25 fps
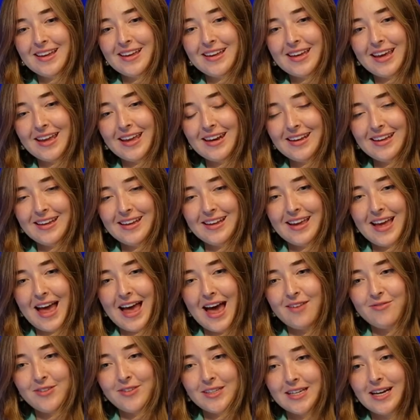getting
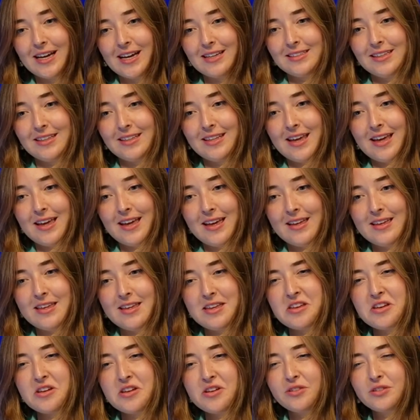advertising there
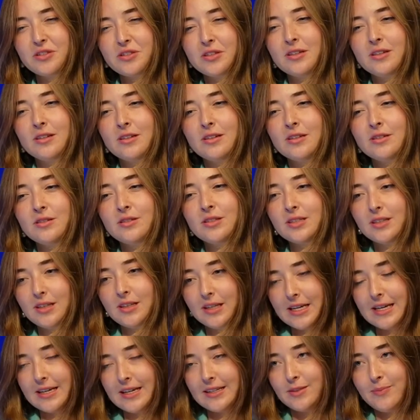is
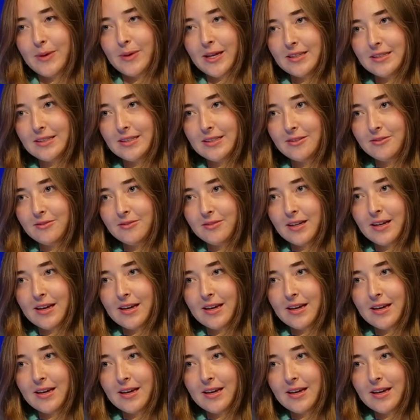silly expensive.